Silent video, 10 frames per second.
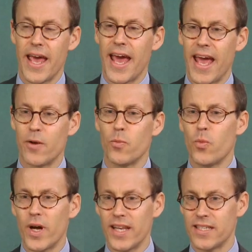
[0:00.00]
And
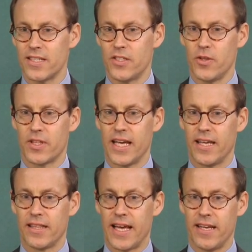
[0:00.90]
what is it, do you think,
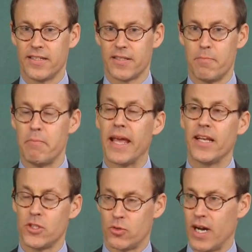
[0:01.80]
that is the main
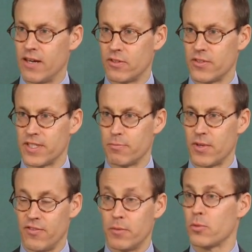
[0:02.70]
driver of
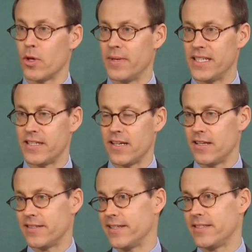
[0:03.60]
employment? Is
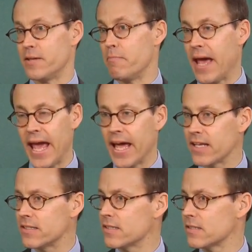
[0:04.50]
it
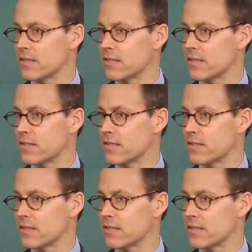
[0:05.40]
demand?